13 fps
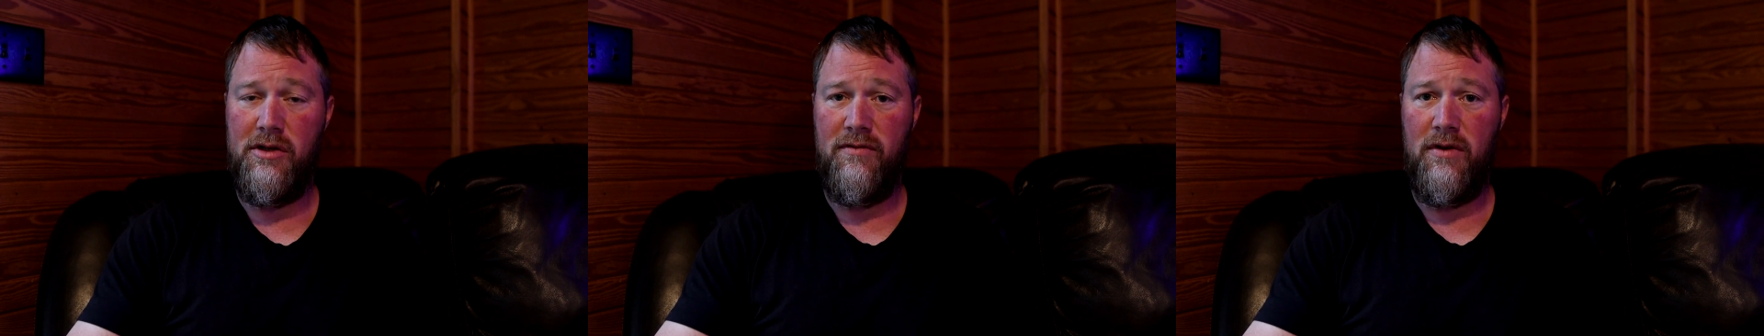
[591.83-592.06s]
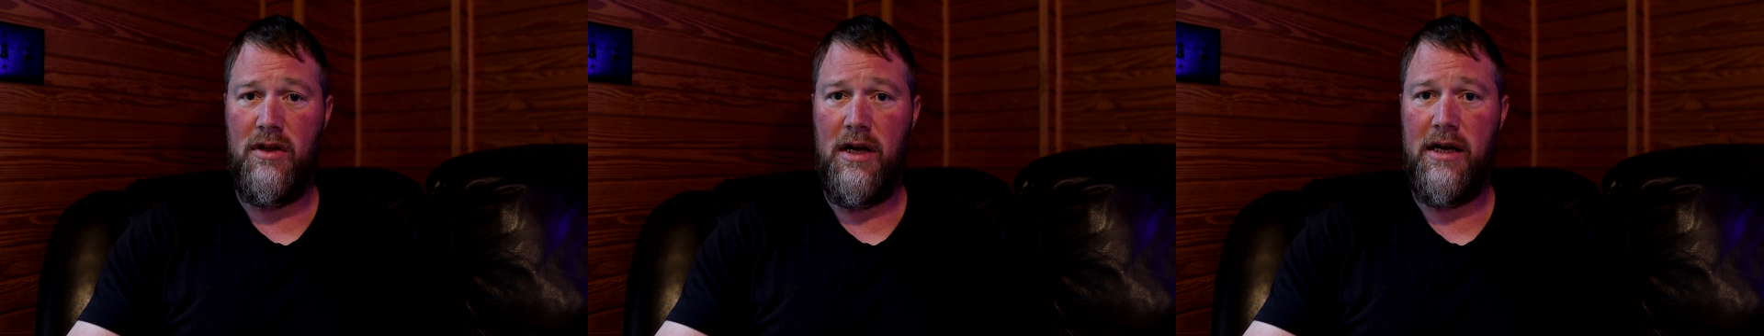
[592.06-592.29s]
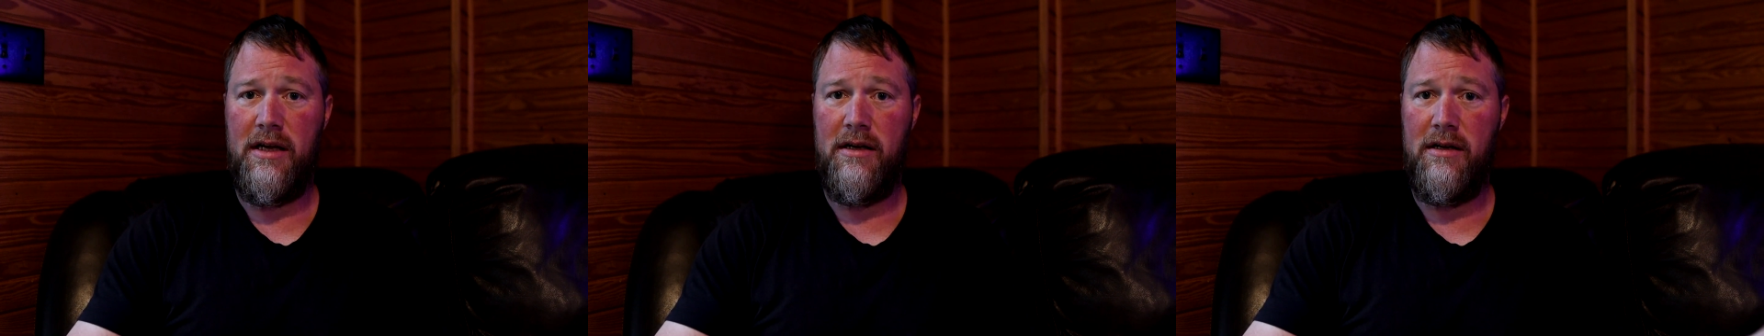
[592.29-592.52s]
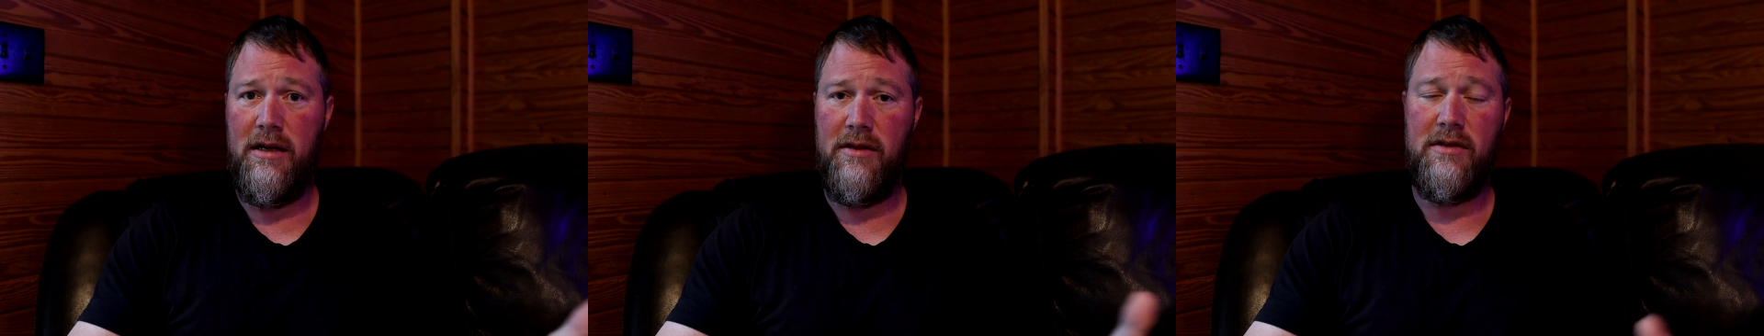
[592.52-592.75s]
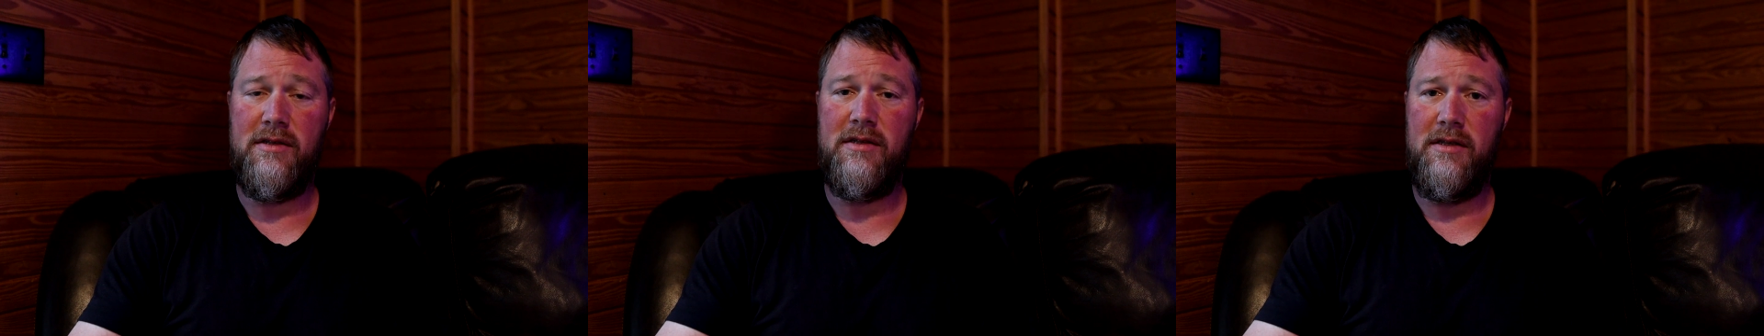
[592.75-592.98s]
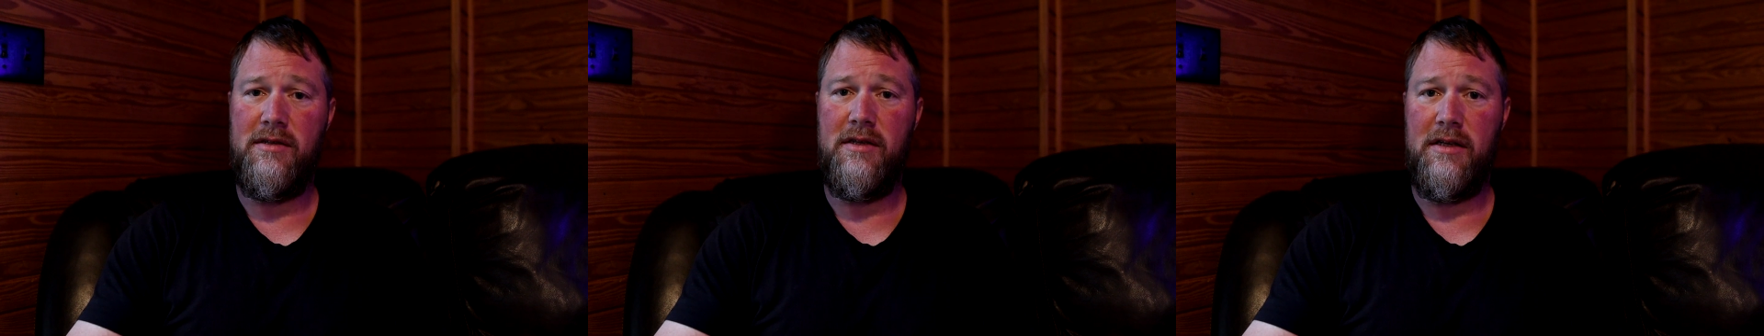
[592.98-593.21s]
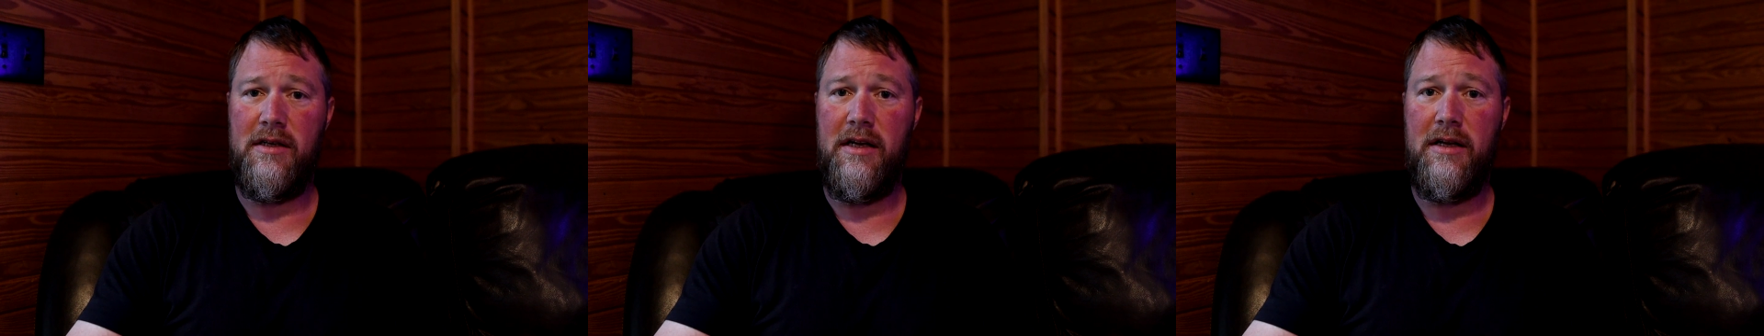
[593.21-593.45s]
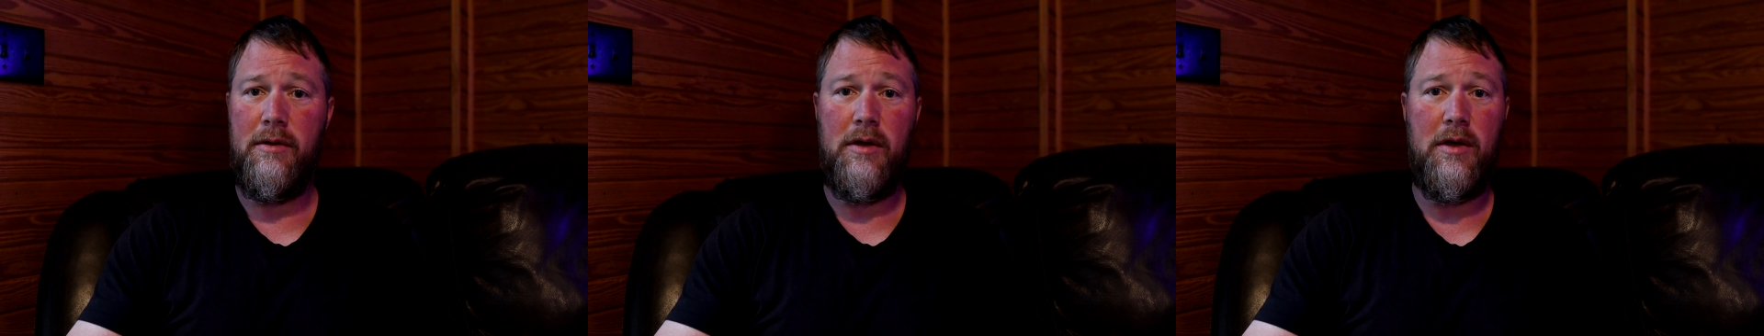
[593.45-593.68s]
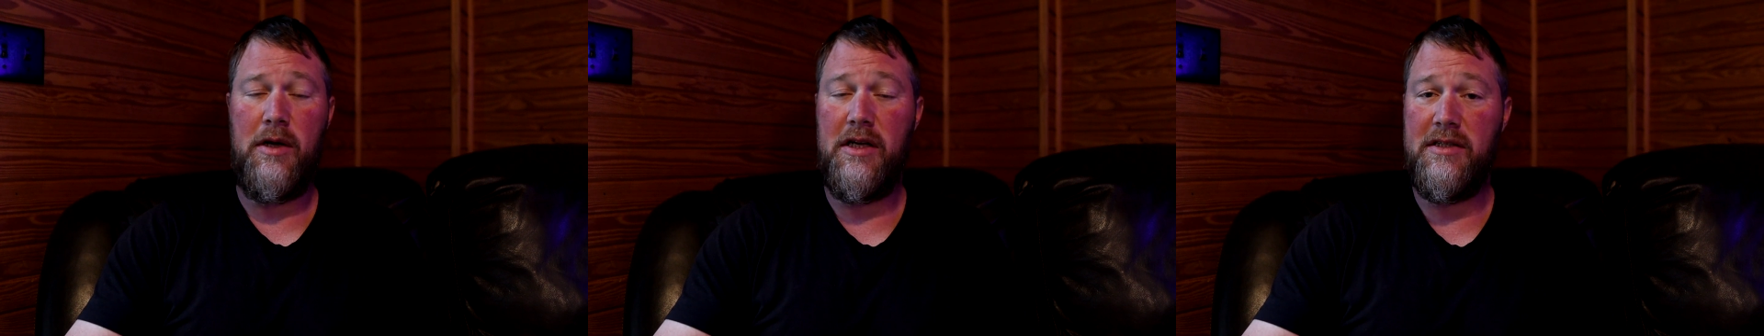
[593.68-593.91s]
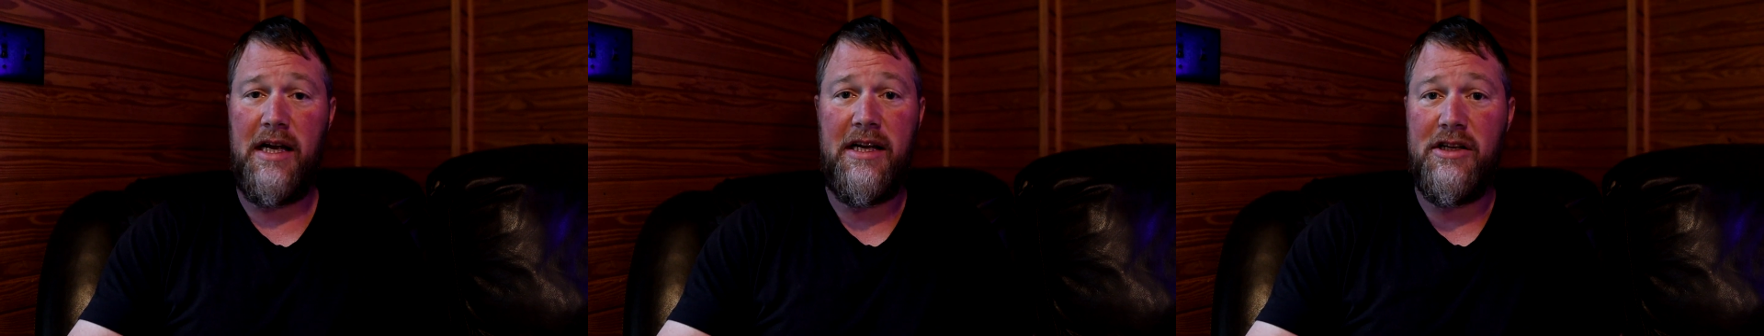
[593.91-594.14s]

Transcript: if I like it and the seasoning in it, because